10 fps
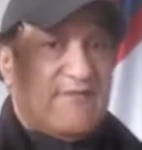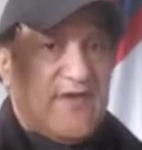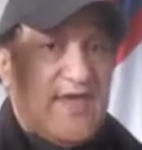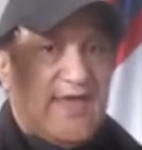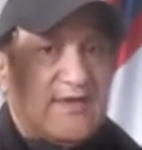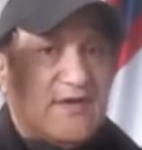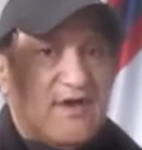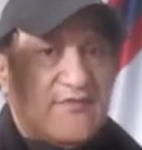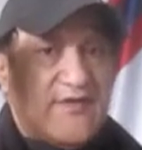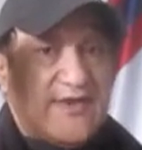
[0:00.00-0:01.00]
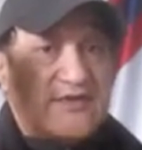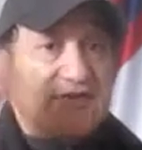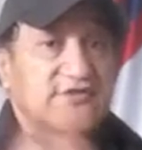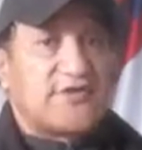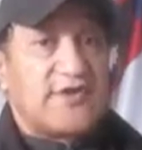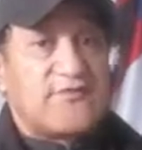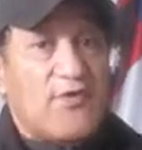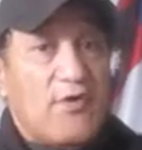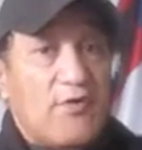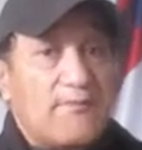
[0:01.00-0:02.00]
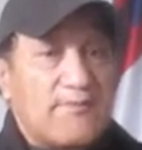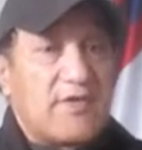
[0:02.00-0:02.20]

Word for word: flag of 1834